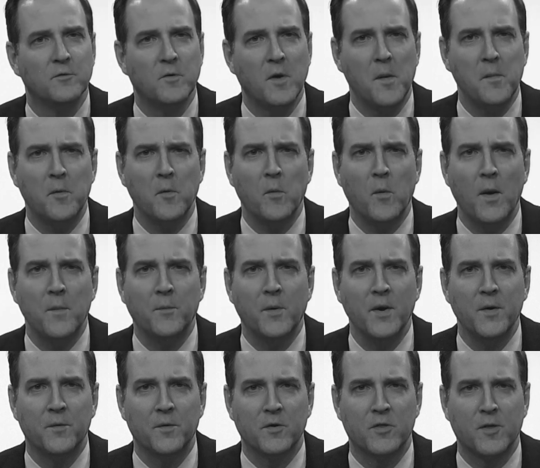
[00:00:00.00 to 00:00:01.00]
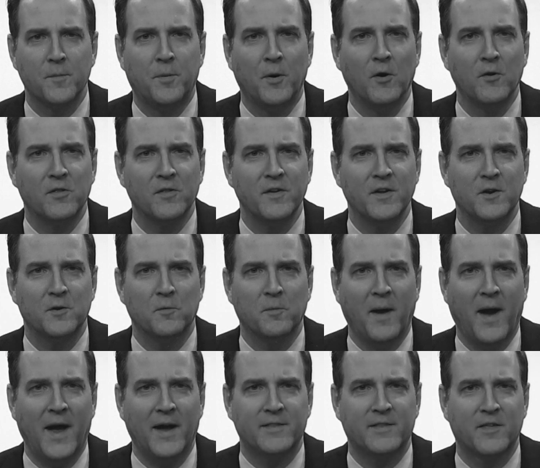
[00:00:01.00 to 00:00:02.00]
Remember when we were supposedly in
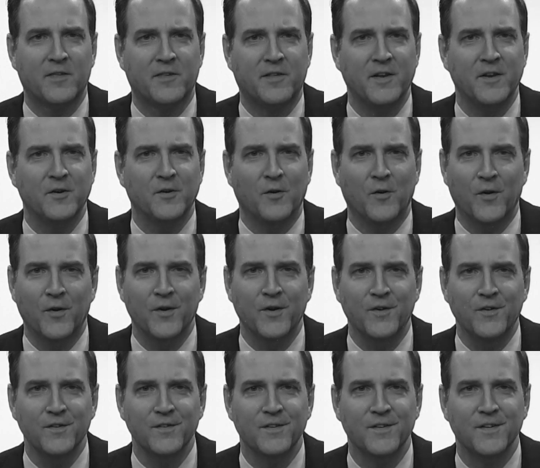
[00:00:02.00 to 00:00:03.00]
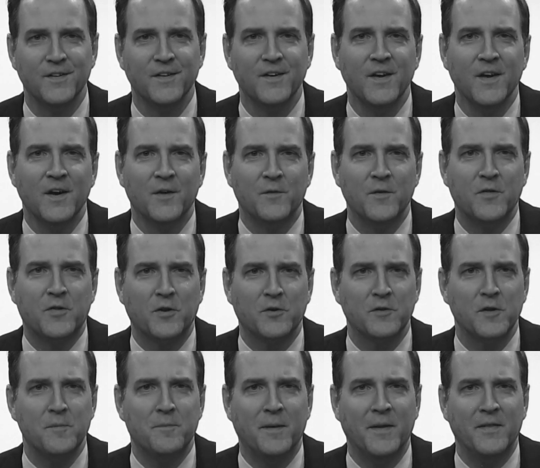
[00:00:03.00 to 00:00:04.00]
Iraq to steal oil? We've
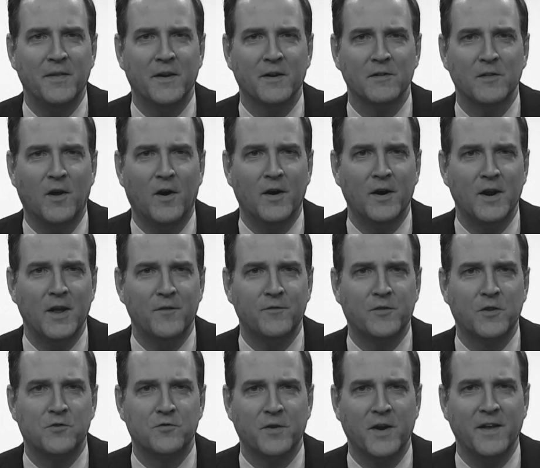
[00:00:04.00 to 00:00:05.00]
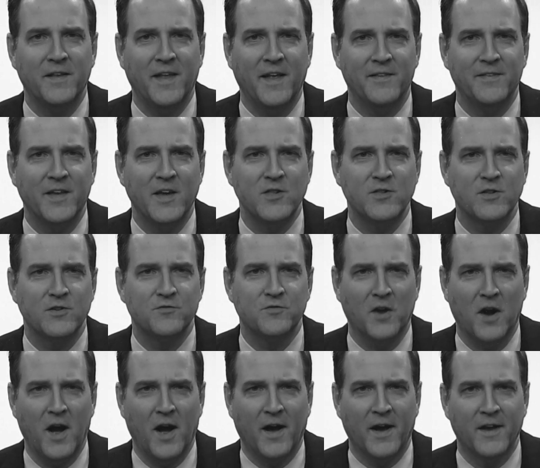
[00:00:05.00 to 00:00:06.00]
certainly been there long enough to drain that nation
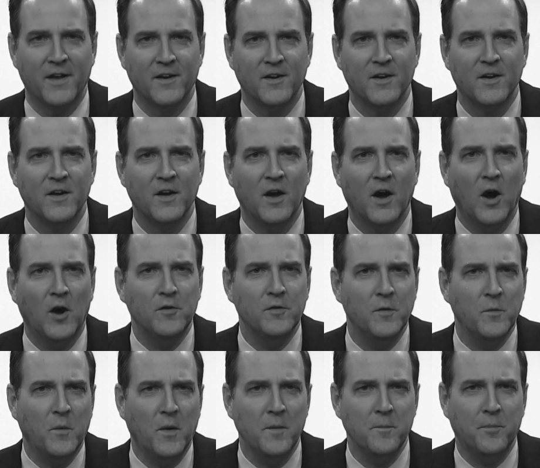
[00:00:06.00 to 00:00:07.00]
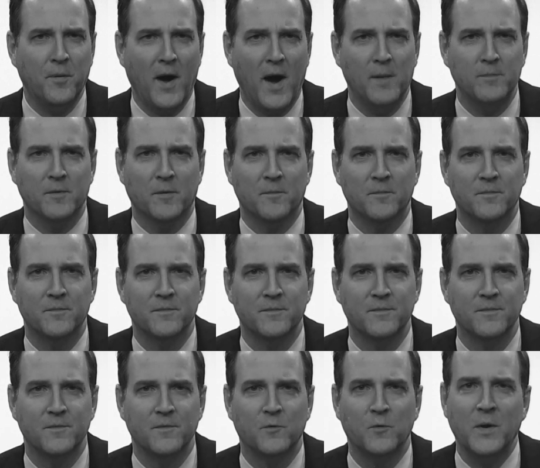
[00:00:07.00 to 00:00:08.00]
dry. Only one problem
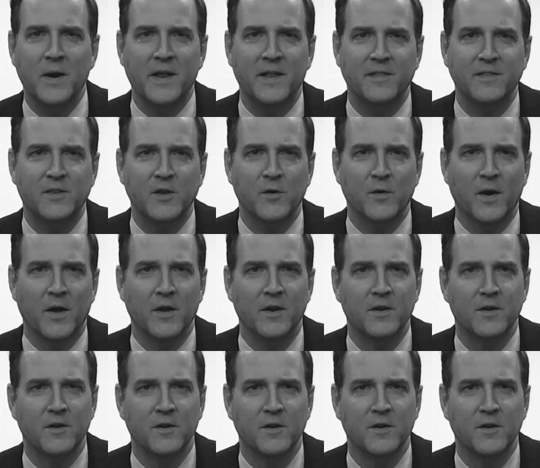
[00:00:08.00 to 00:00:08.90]
we didn't do it.